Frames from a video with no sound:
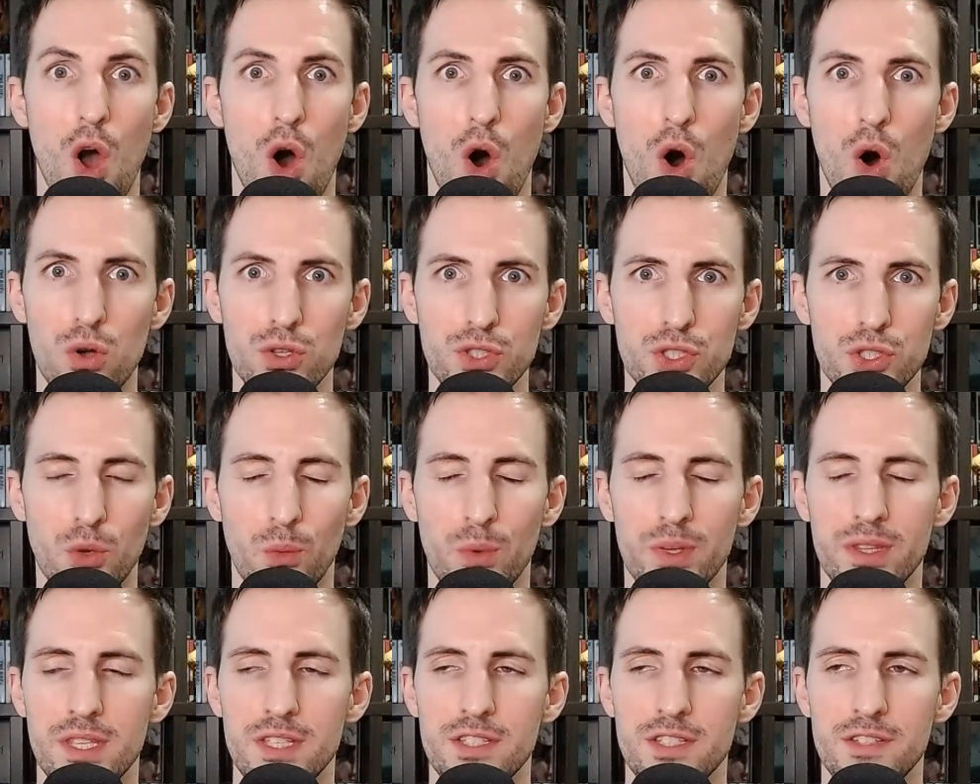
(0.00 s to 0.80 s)
Also,
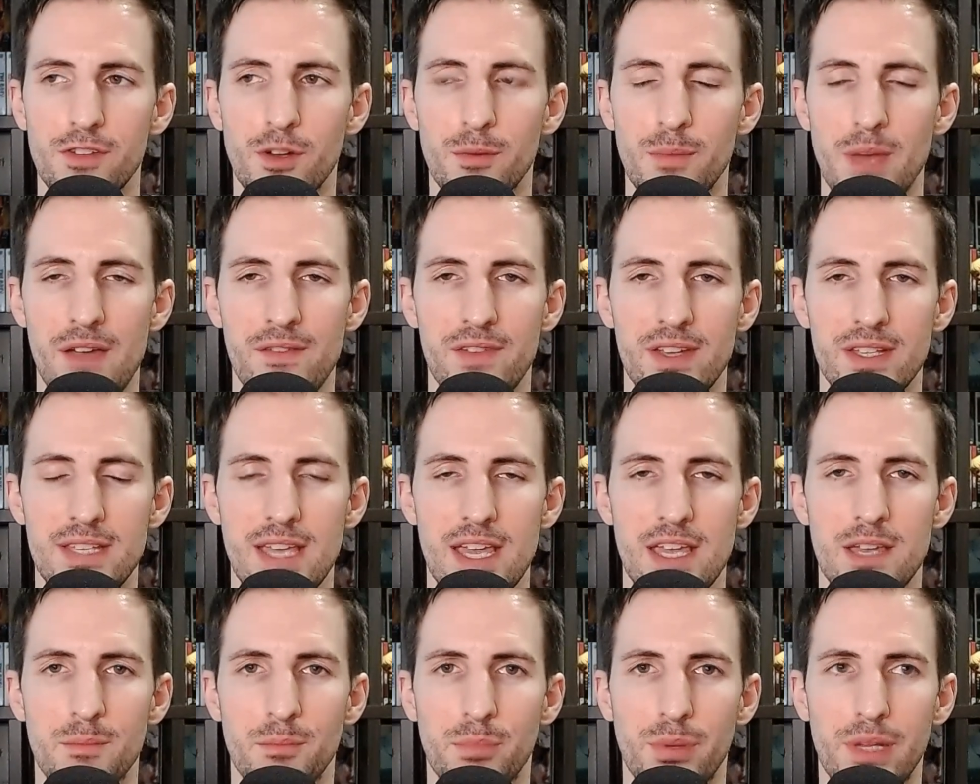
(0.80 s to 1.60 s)
with this film having
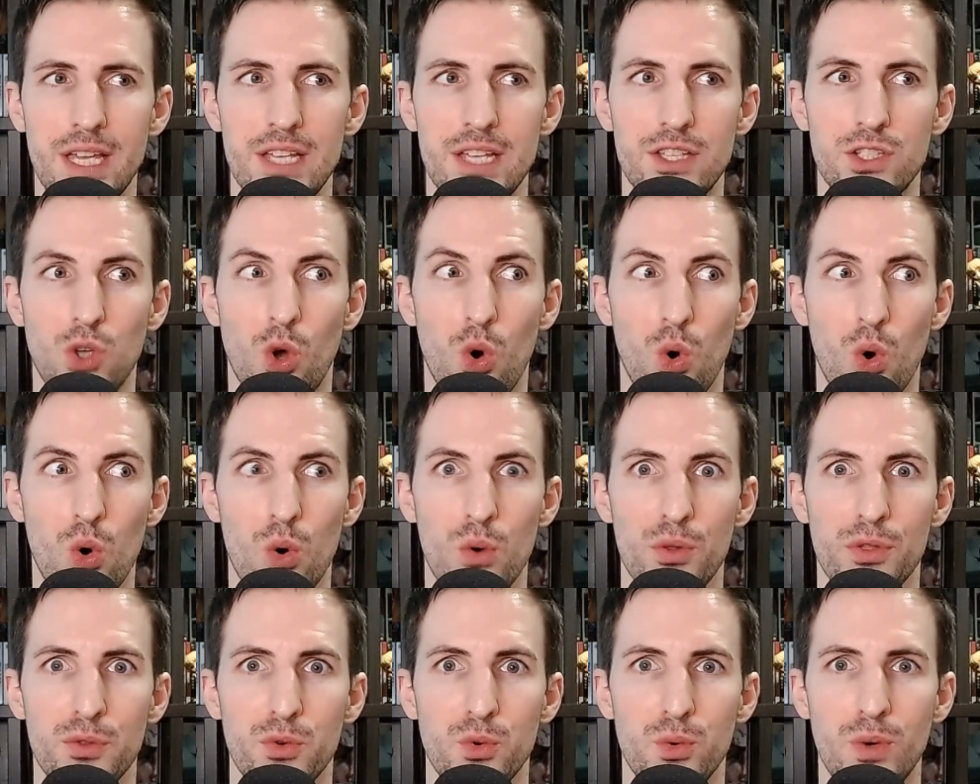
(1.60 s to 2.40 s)
taken place
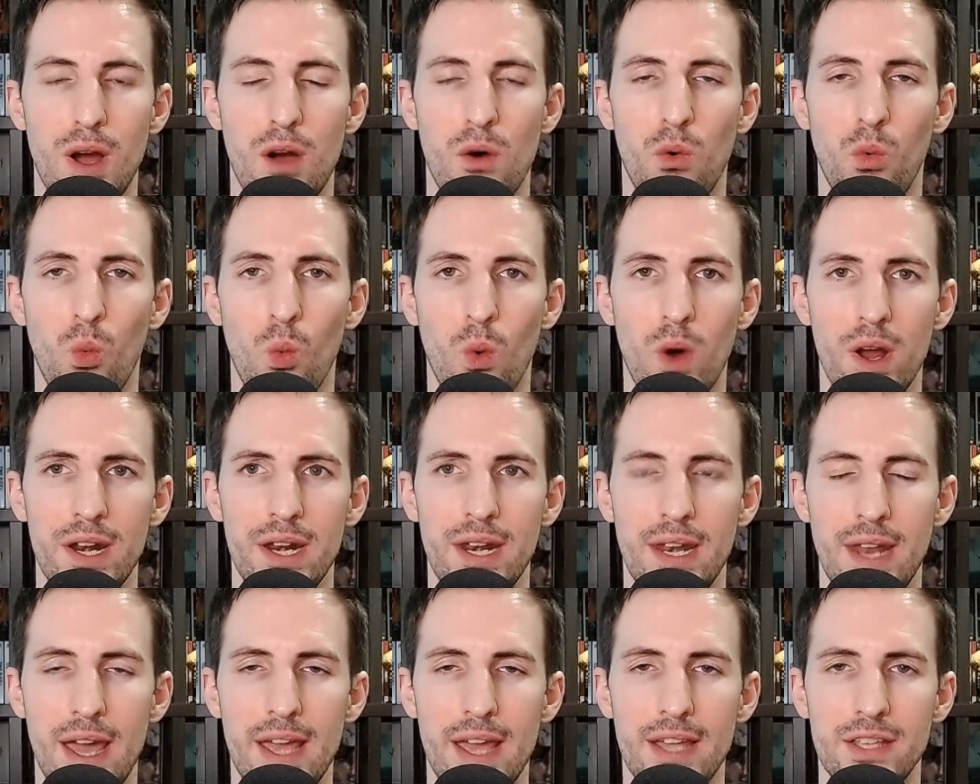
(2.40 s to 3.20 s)
all throughout
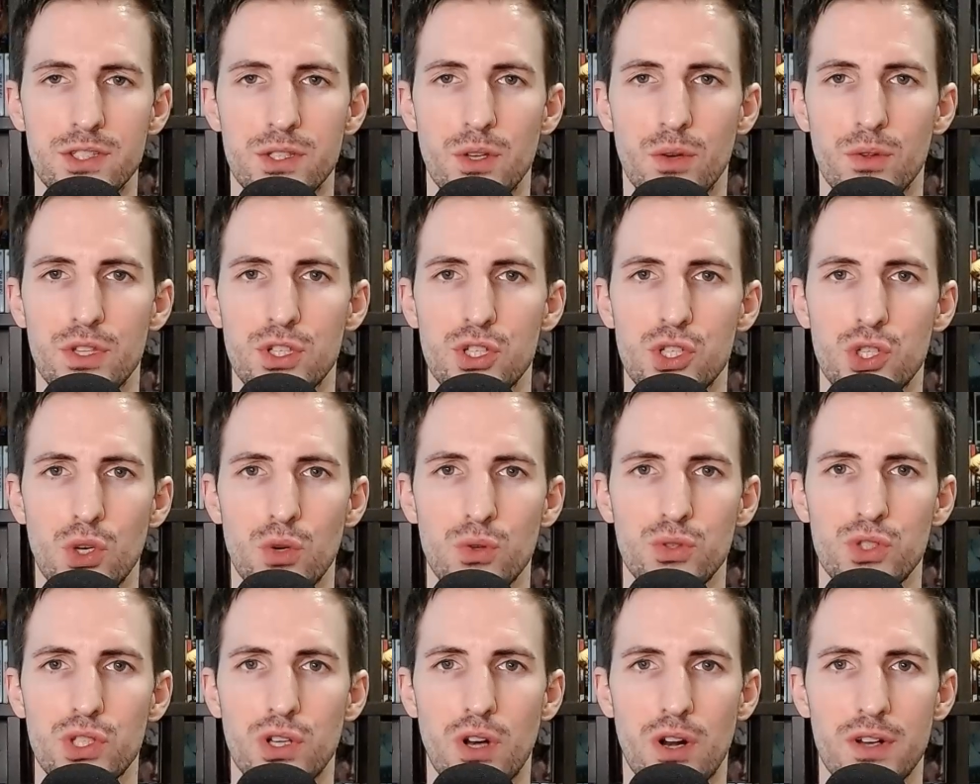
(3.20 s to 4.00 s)
one night, so the
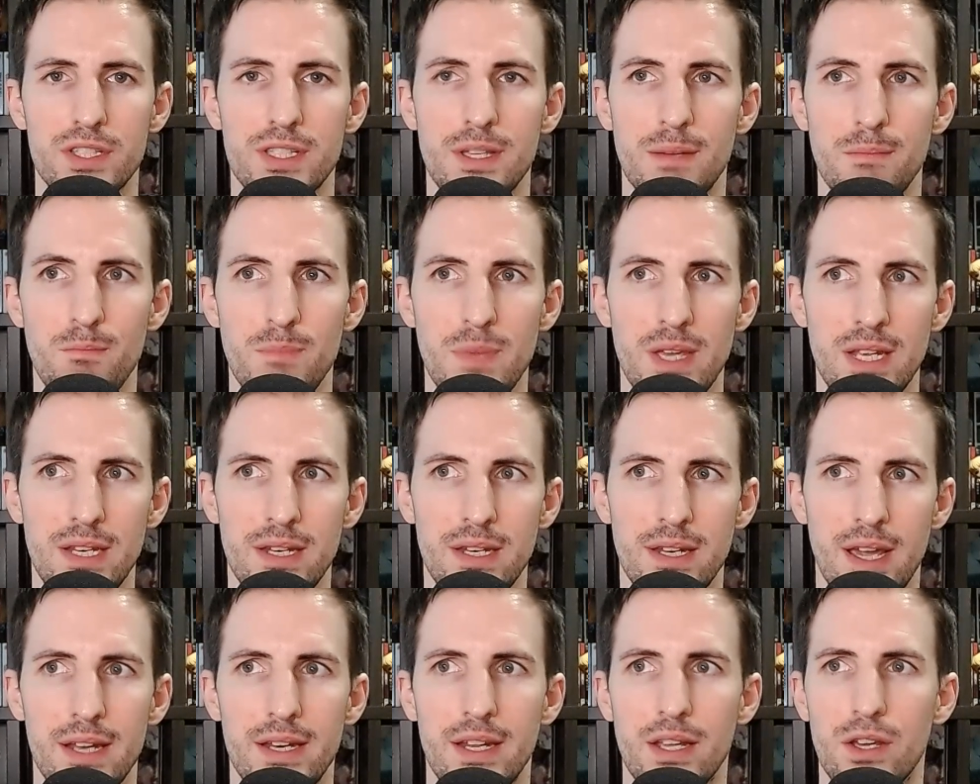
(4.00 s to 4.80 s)
show starts at
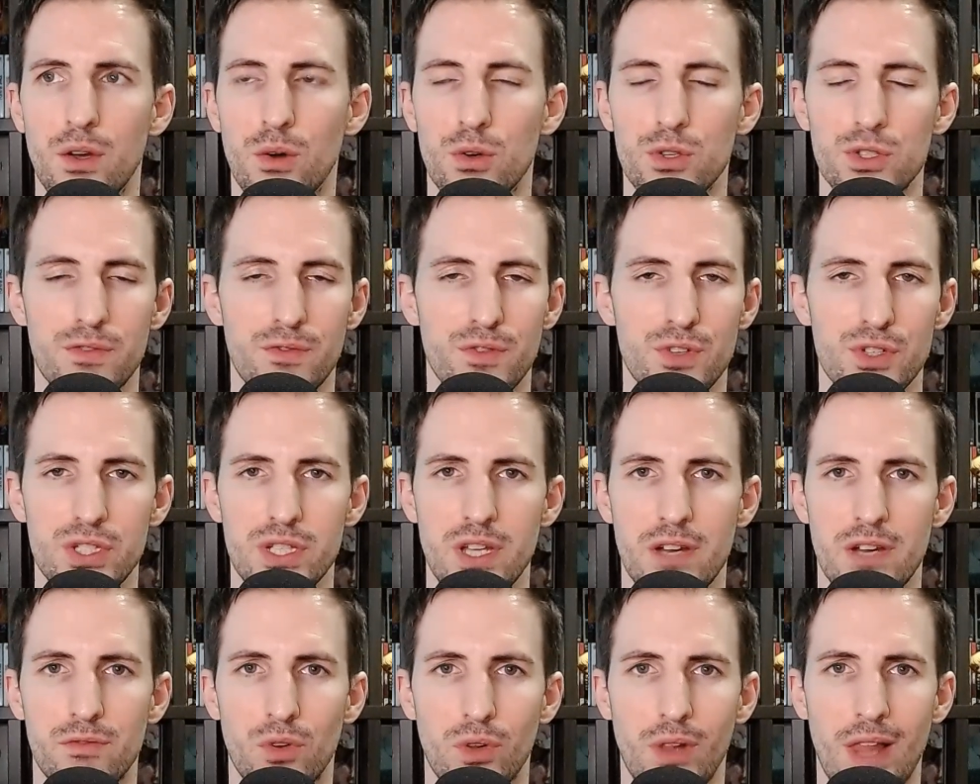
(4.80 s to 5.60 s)
midnight, it goes for
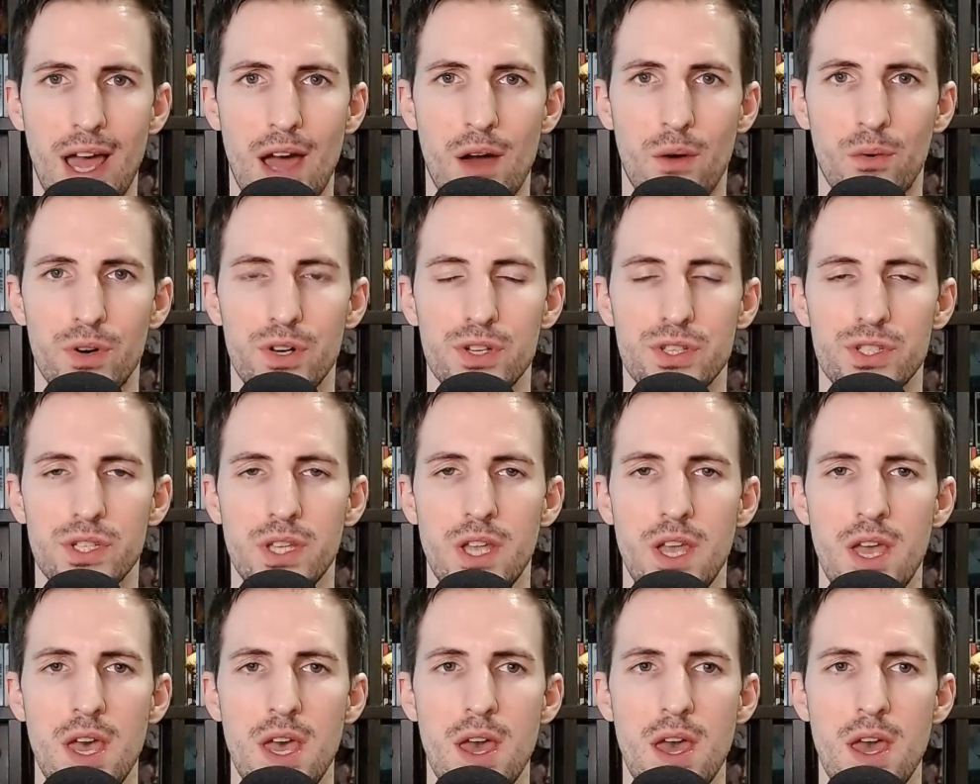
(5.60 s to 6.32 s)
several hours.